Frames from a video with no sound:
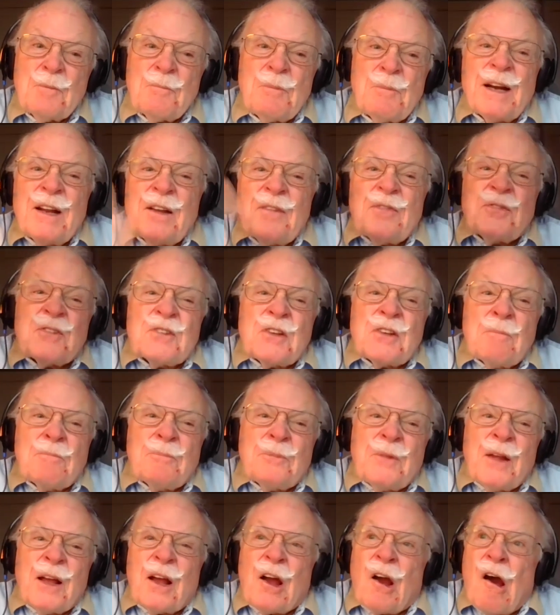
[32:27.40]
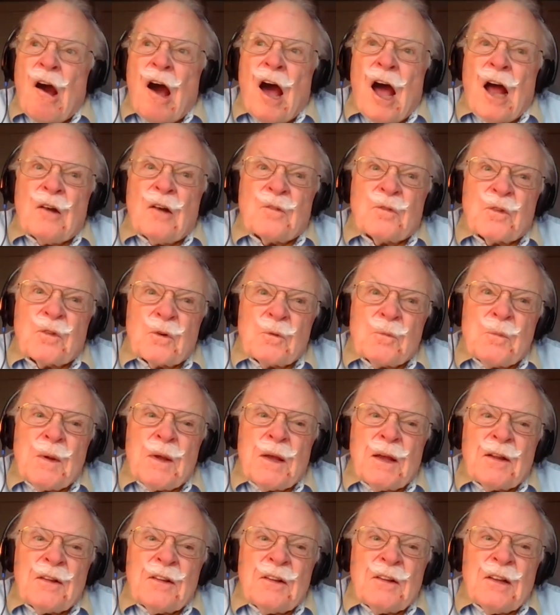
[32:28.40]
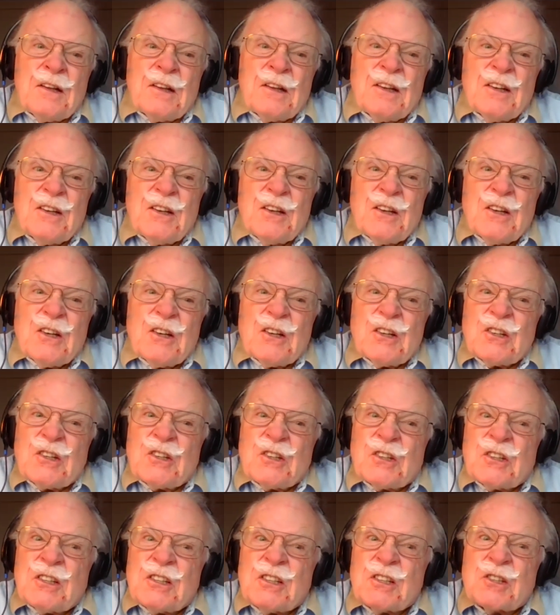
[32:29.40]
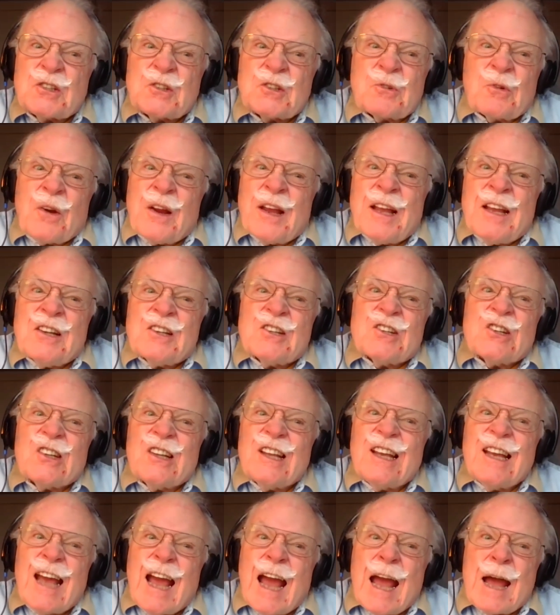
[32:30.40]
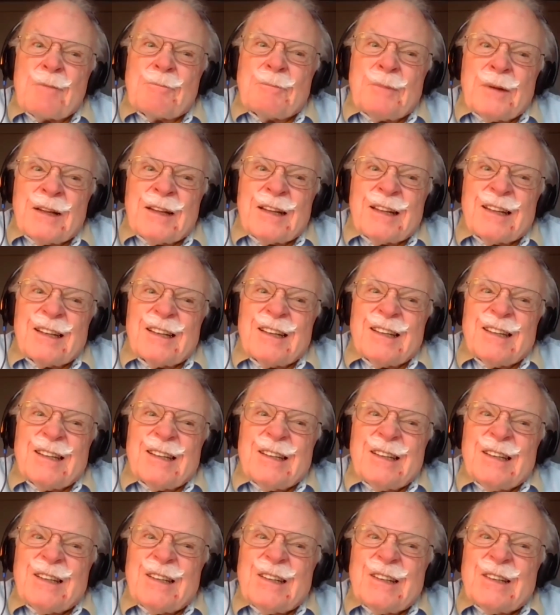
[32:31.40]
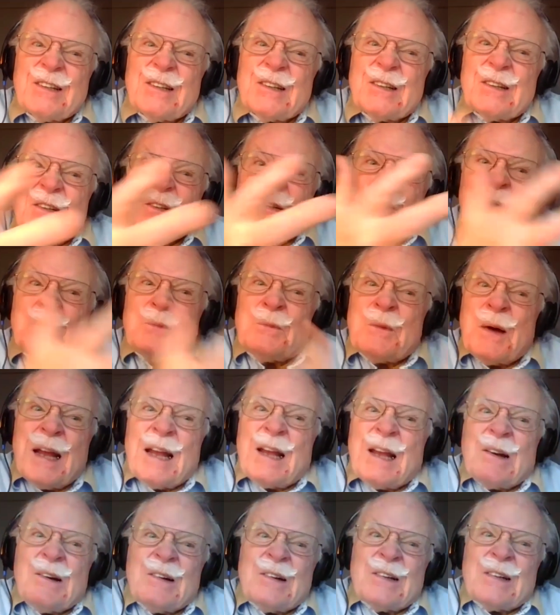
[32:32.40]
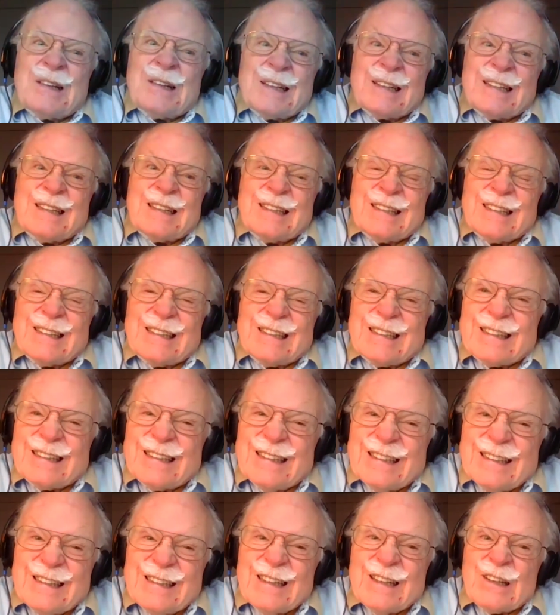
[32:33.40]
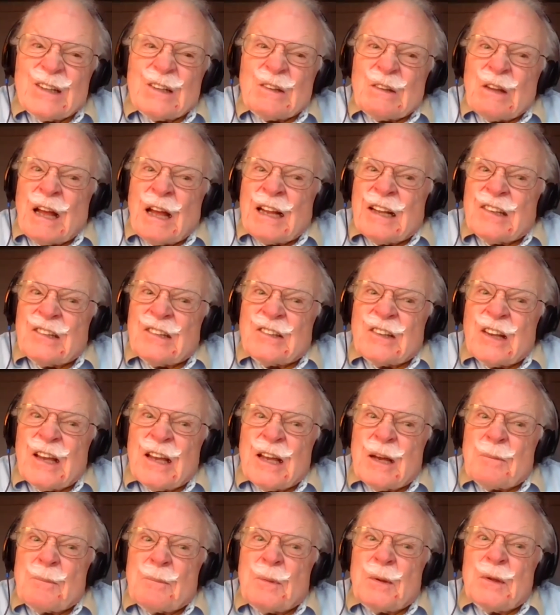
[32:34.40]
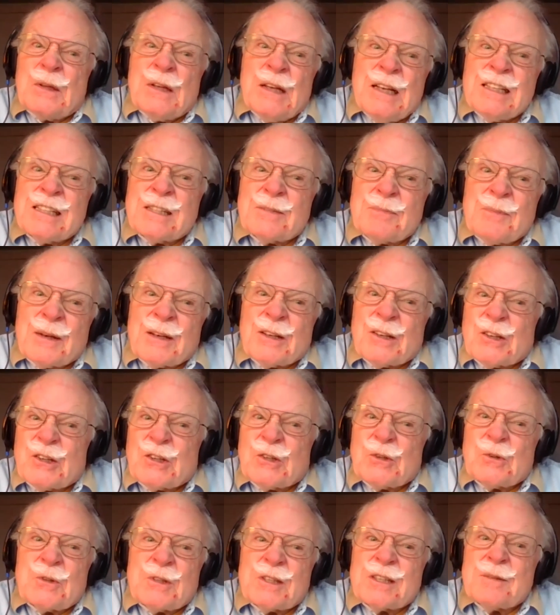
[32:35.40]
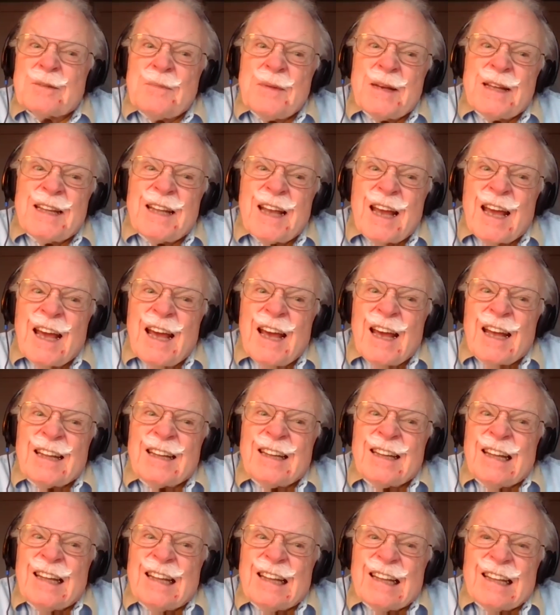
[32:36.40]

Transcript: But if something, God forbid, should strangely happen to Michael, like say a policeman shoots him in the head,